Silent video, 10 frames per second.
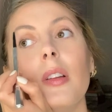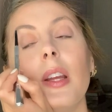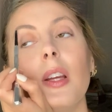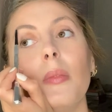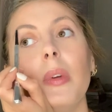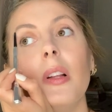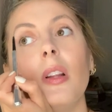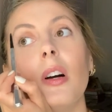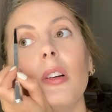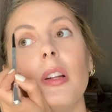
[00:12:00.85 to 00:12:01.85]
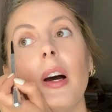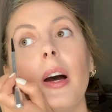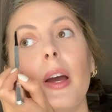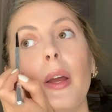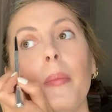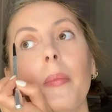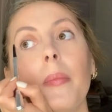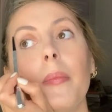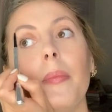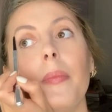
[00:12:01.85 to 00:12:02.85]
taken me a long
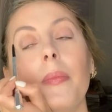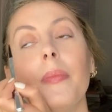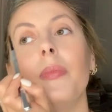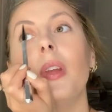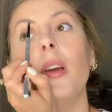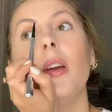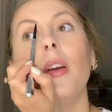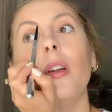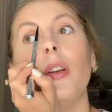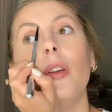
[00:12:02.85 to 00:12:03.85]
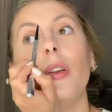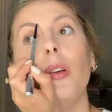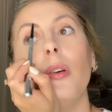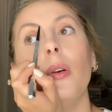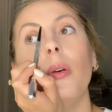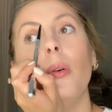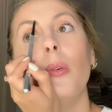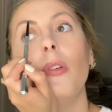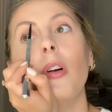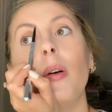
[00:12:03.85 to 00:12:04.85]
time to
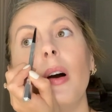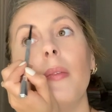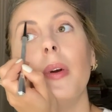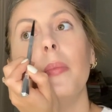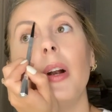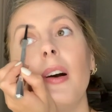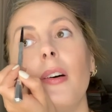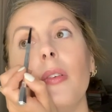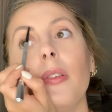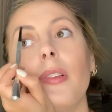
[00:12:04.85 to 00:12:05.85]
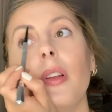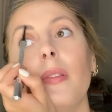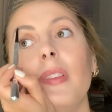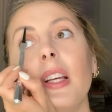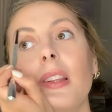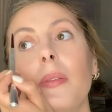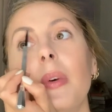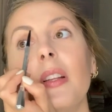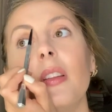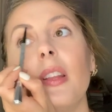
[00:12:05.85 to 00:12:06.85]
grow out my brows and make them
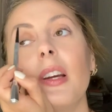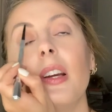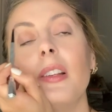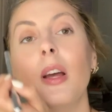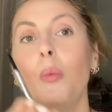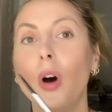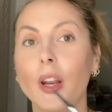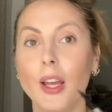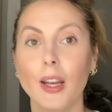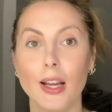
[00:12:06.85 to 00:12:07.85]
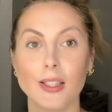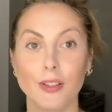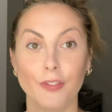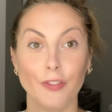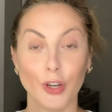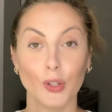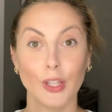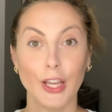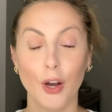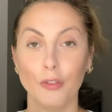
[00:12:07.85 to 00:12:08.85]
as thick as I wanted. I
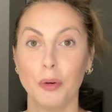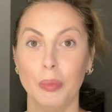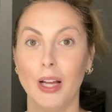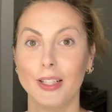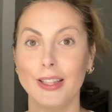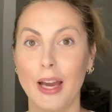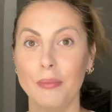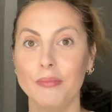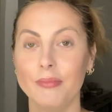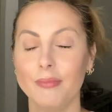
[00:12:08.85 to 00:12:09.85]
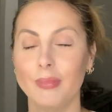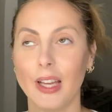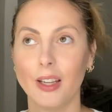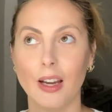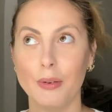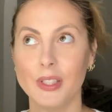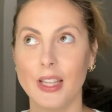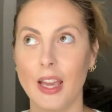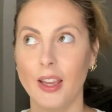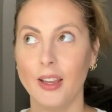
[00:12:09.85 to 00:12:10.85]
severely overplucked them, like I would
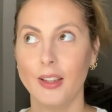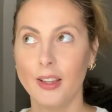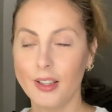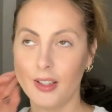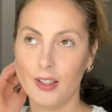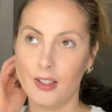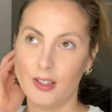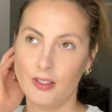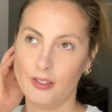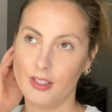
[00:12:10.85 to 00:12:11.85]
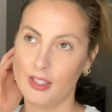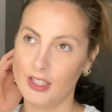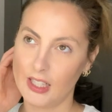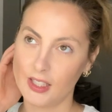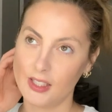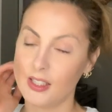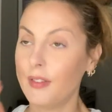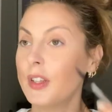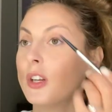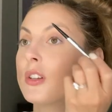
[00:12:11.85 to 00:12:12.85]
say six,
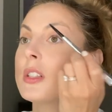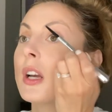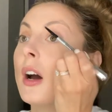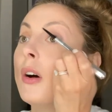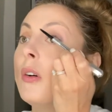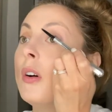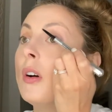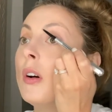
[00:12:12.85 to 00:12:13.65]
seven years ago.